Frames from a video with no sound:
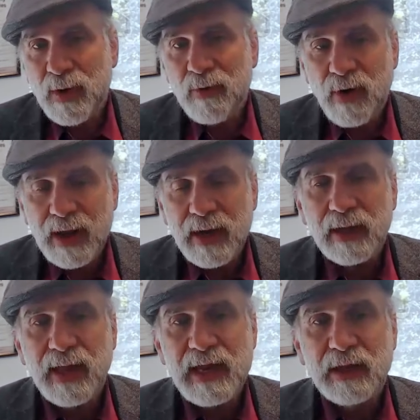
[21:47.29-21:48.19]
We
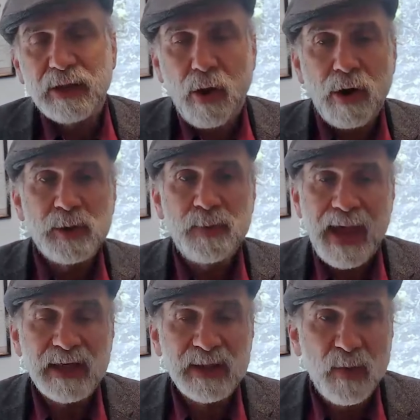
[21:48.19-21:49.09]
regulate large
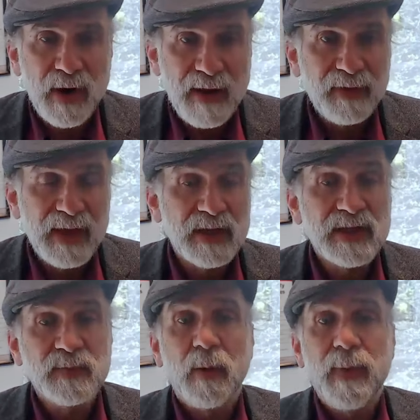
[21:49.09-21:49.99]
banks more heavily than
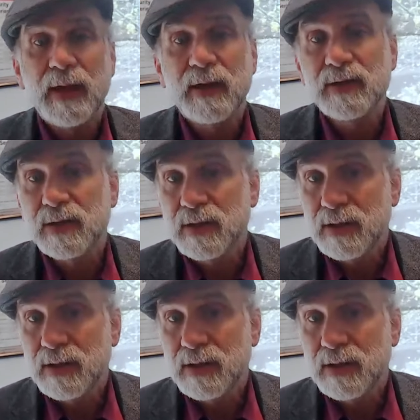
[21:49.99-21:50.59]
small banks.